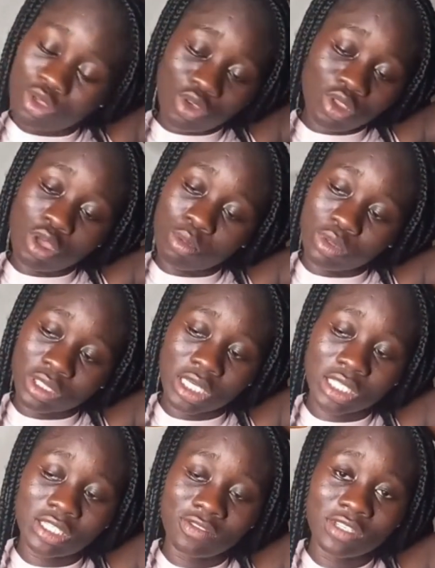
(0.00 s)
doing the
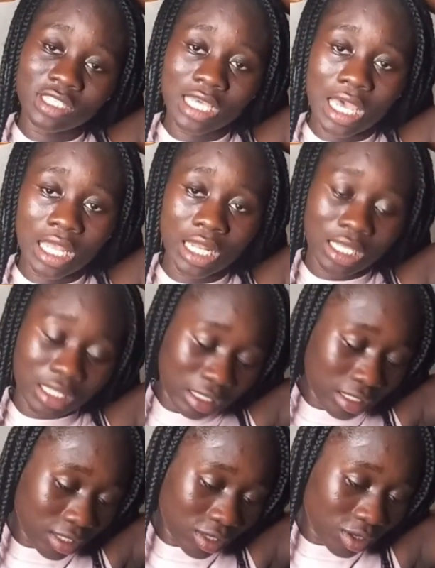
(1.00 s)
protective styling,
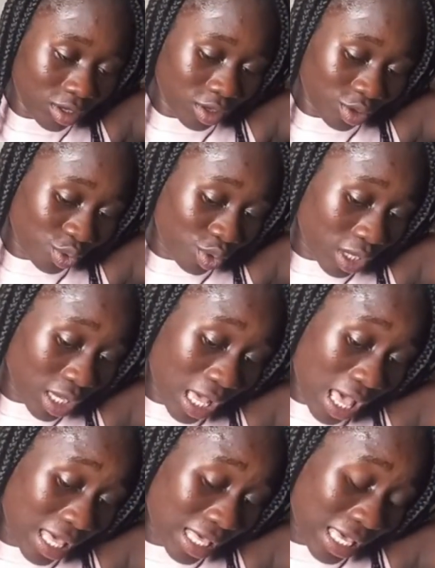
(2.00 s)
you
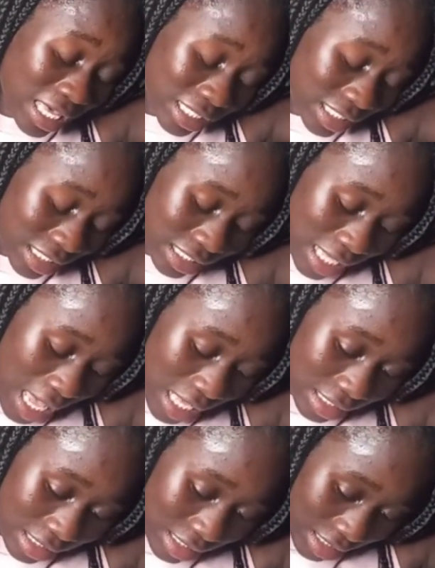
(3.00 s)
can get
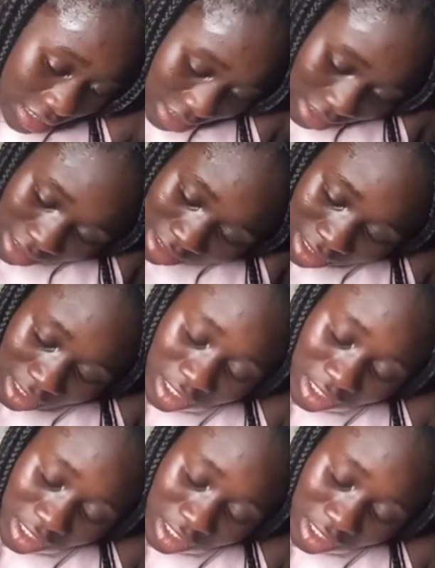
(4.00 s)
access